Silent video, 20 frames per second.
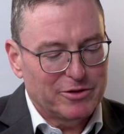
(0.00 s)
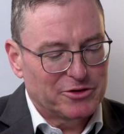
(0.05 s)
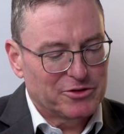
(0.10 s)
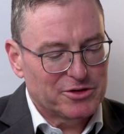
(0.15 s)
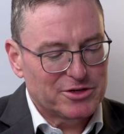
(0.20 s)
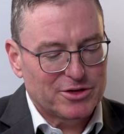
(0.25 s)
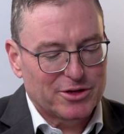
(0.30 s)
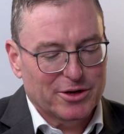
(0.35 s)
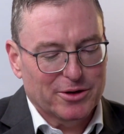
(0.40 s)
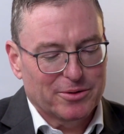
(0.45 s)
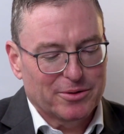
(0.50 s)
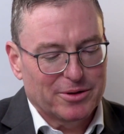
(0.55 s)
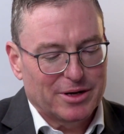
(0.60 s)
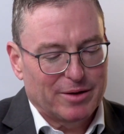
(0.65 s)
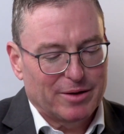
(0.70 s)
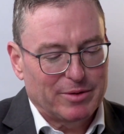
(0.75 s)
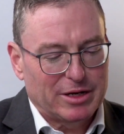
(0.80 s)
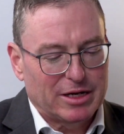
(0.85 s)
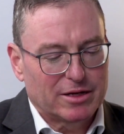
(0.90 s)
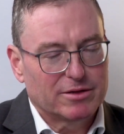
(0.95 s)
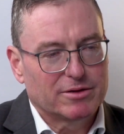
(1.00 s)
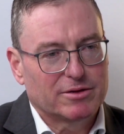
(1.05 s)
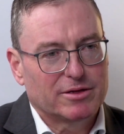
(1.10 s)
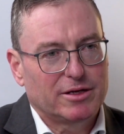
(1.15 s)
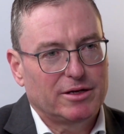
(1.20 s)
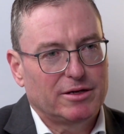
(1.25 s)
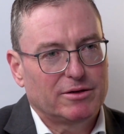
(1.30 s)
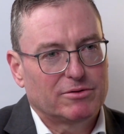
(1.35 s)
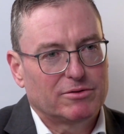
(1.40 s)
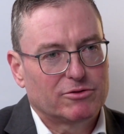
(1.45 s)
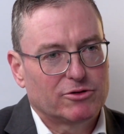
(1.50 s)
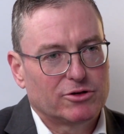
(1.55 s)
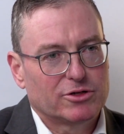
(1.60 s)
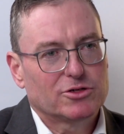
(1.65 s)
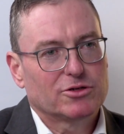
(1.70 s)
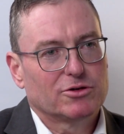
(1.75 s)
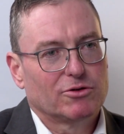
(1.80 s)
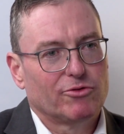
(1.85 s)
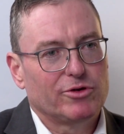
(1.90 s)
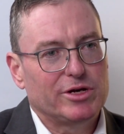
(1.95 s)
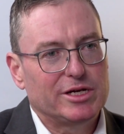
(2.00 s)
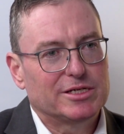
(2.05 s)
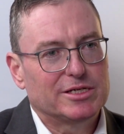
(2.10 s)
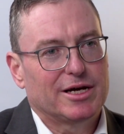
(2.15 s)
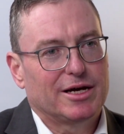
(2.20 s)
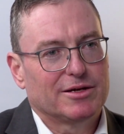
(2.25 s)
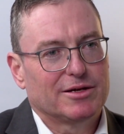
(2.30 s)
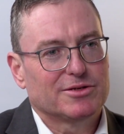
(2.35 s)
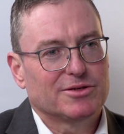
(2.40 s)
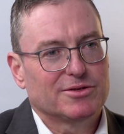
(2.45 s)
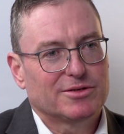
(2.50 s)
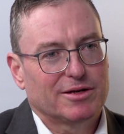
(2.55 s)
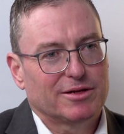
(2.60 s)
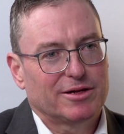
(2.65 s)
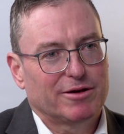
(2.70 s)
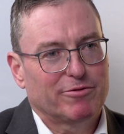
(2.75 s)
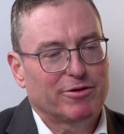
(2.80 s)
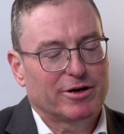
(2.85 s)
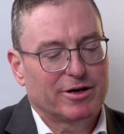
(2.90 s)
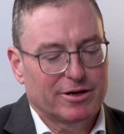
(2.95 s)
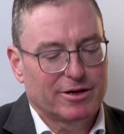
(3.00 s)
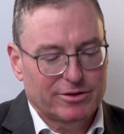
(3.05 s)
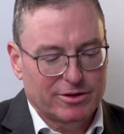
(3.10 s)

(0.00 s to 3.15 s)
of interest, though, I mean, the traditional retailers in South Africa,